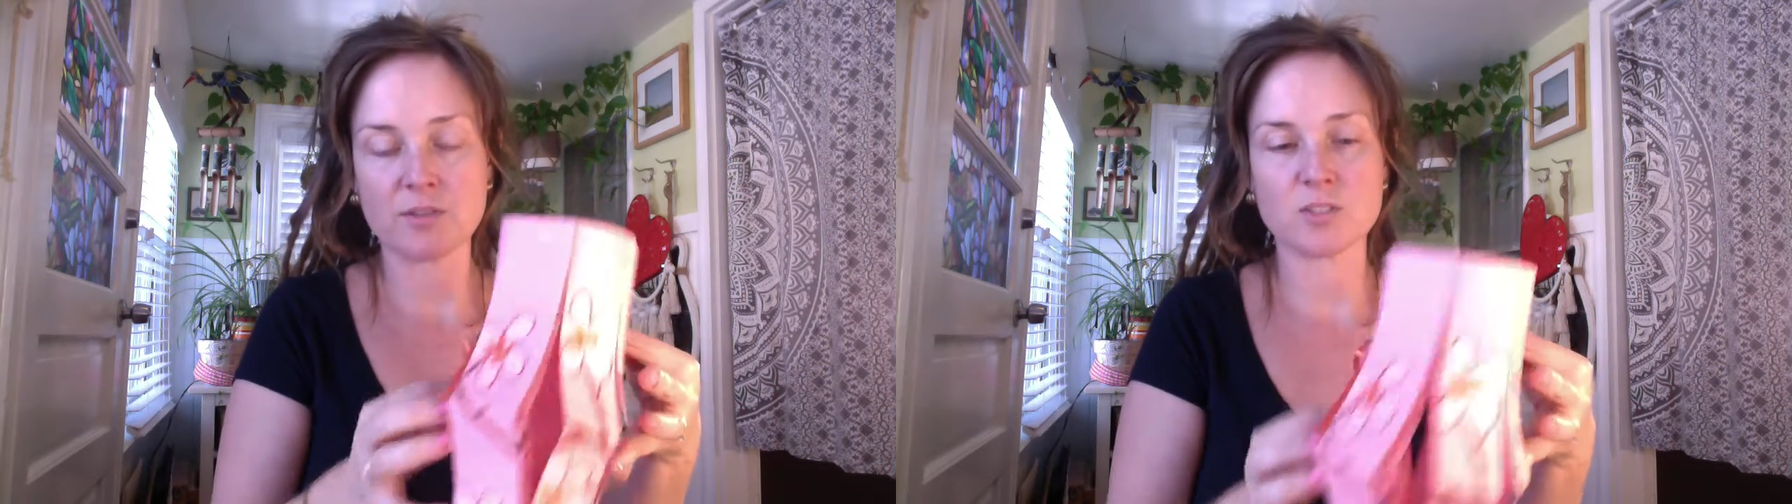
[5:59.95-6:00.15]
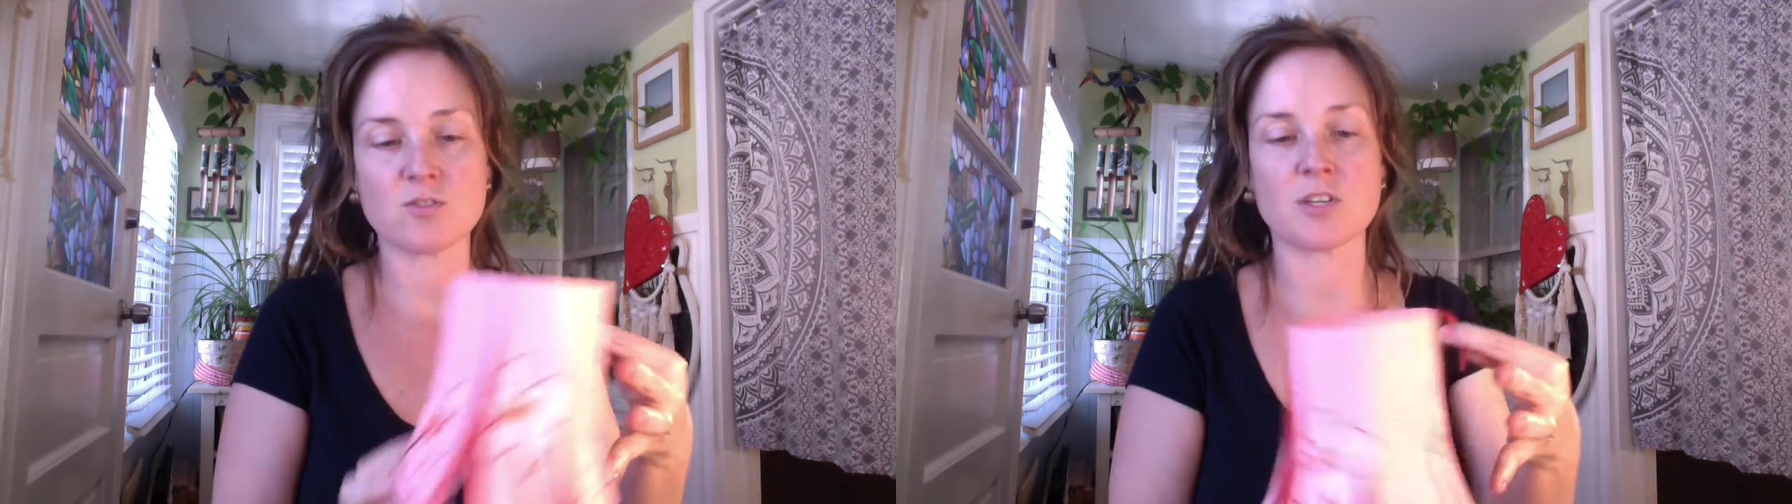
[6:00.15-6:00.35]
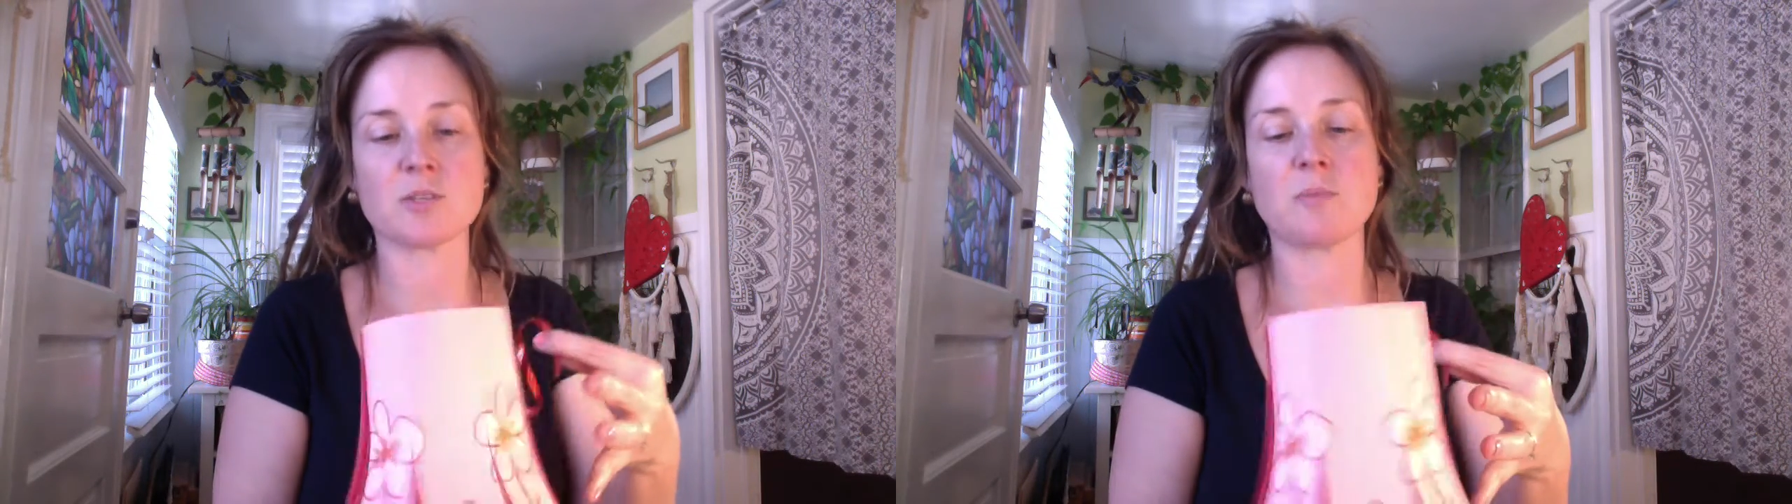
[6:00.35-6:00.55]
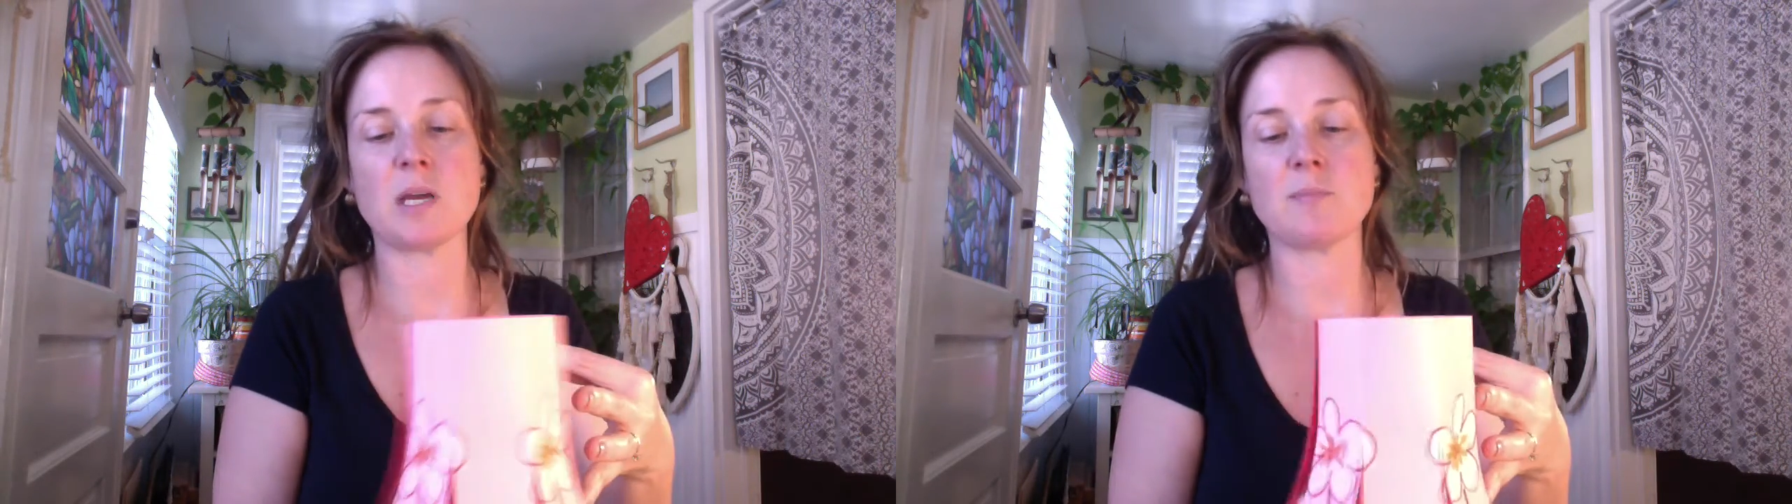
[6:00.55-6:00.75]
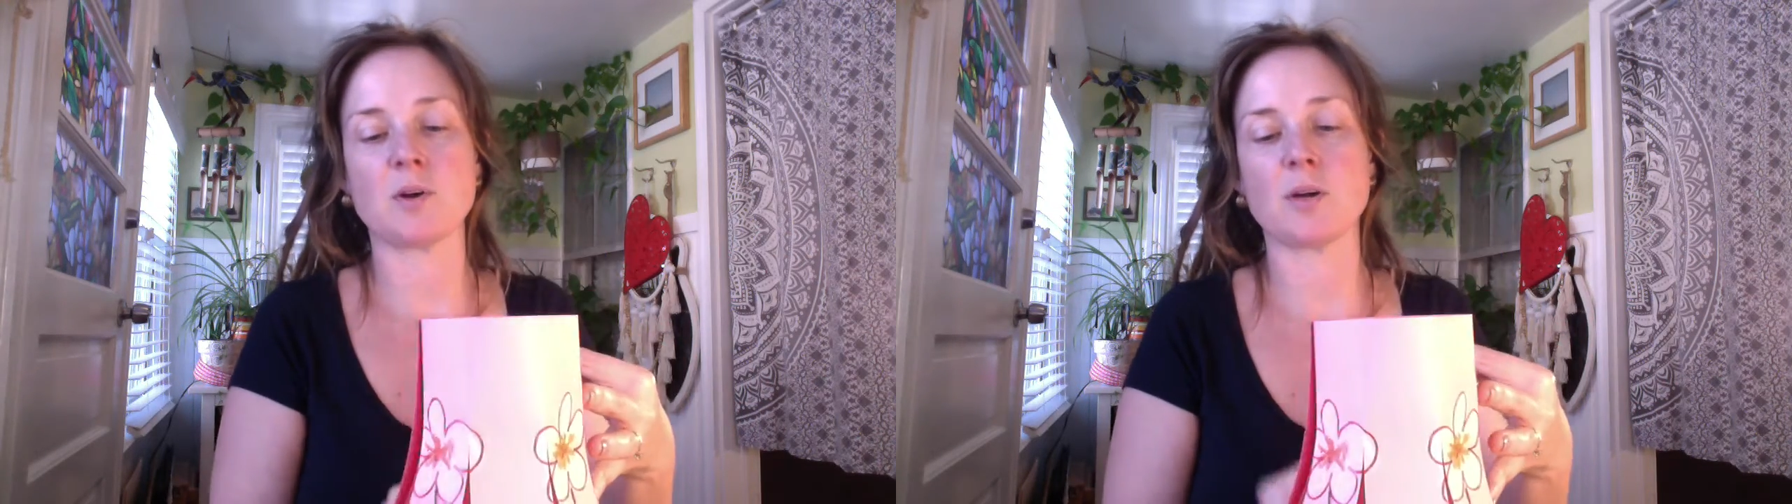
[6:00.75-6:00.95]
construction
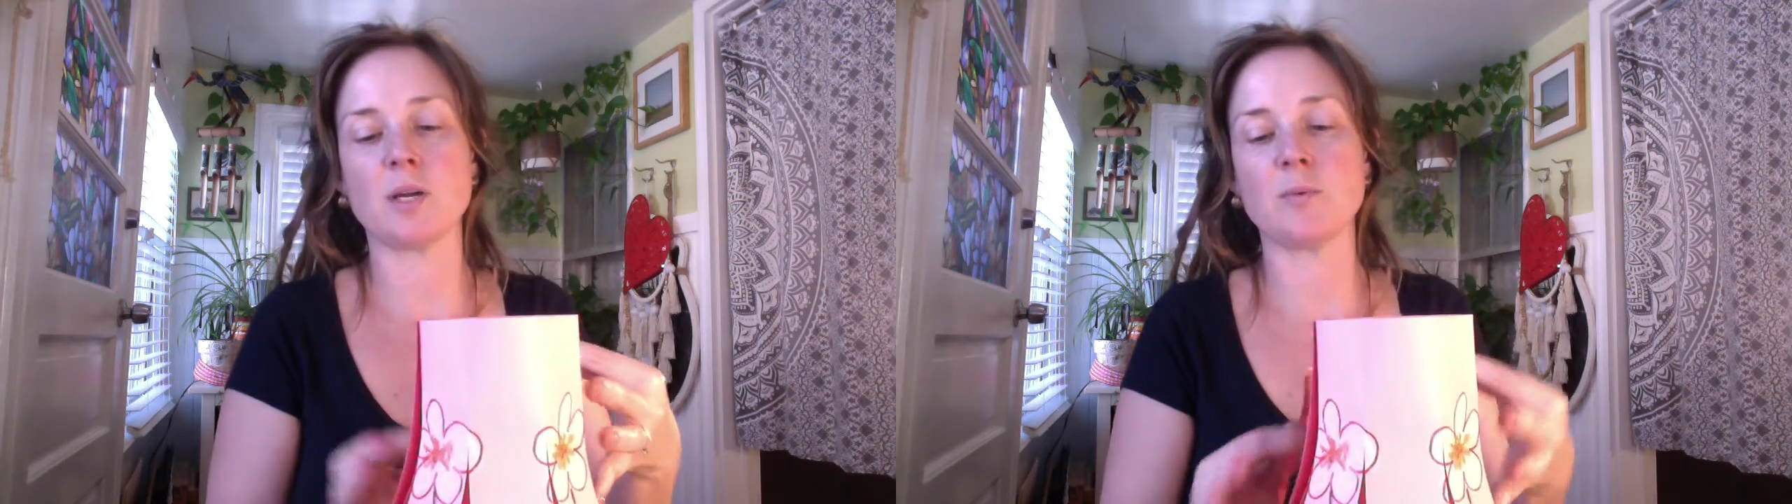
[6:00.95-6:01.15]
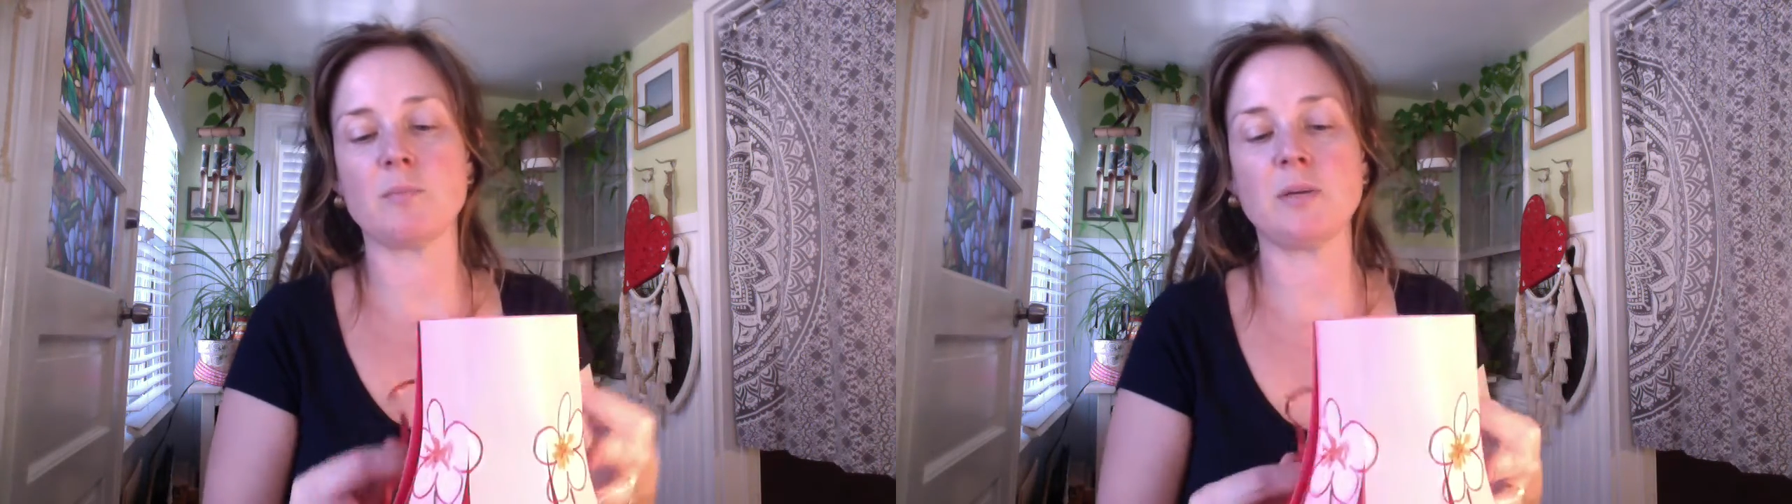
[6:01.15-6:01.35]
paper, it would